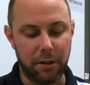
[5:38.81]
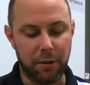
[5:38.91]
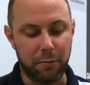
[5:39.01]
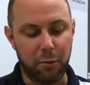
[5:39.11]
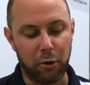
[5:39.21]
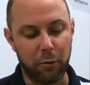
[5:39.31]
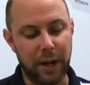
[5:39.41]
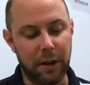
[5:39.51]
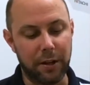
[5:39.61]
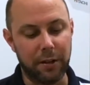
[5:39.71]
you pour
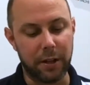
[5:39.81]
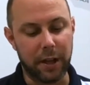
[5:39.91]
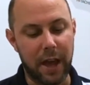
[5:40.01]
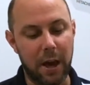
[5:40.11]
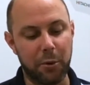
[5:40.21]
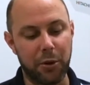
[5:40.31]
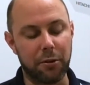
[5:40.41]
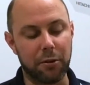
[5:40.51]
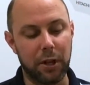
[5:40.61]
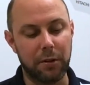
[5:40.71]
one out into the cap or
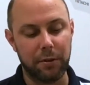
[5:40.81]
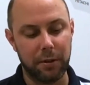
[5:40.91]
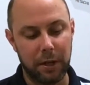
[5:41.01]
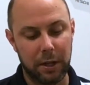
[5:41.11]
your glove.